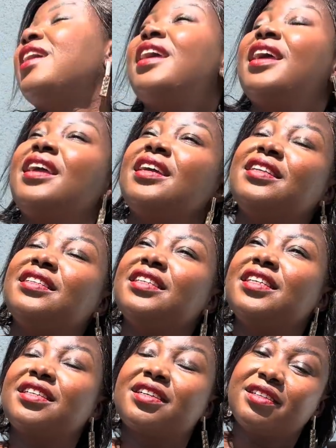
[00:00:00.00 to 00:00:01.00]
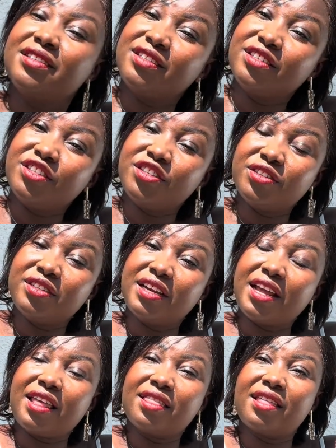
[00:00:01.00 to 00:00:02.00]
and it continued
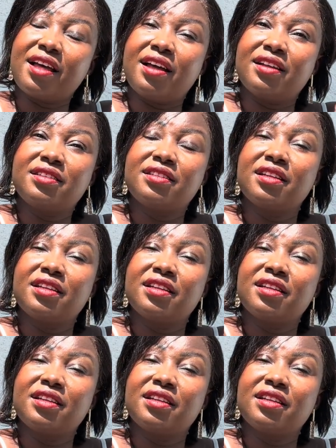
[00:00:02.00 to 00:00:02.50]
like that